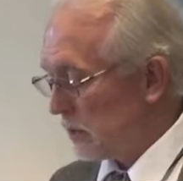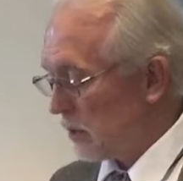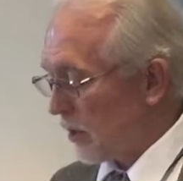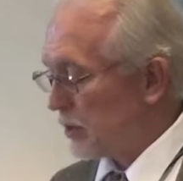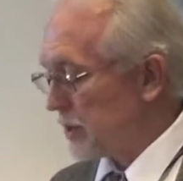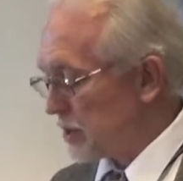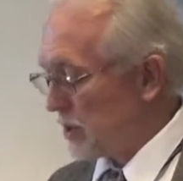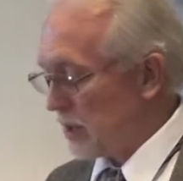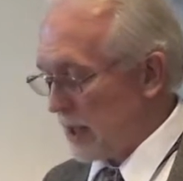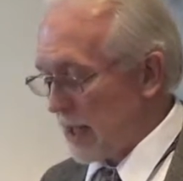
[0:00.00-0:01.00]
or
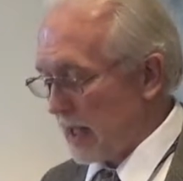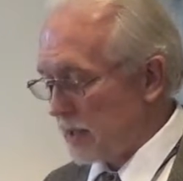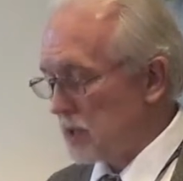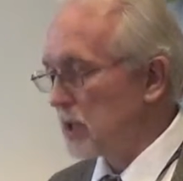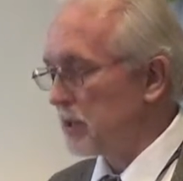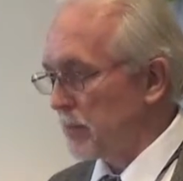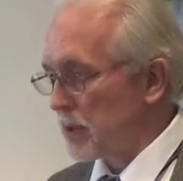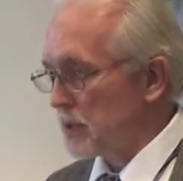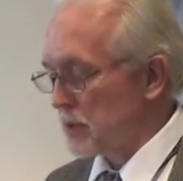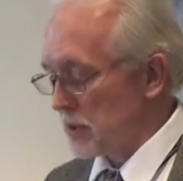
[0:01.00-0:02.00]
Christian theology can
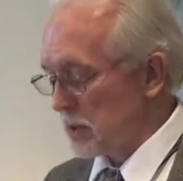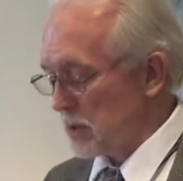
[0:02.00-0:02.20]
muster.